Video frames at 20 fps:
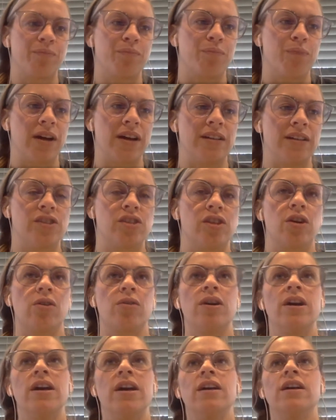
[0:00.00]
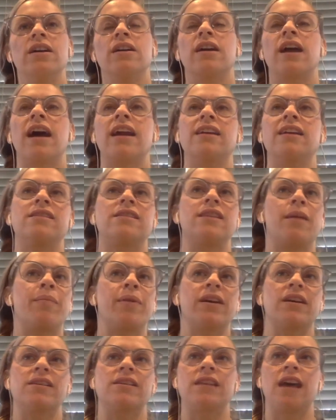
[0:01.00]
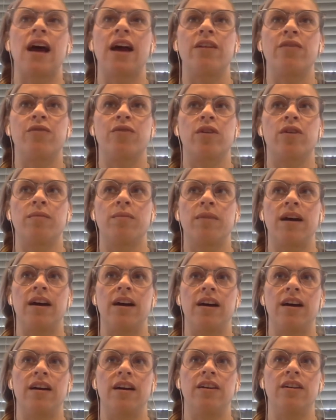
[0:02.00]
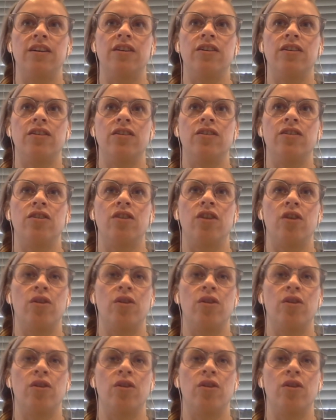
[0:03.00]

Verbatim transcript: But so kind of stepping aside from, you know,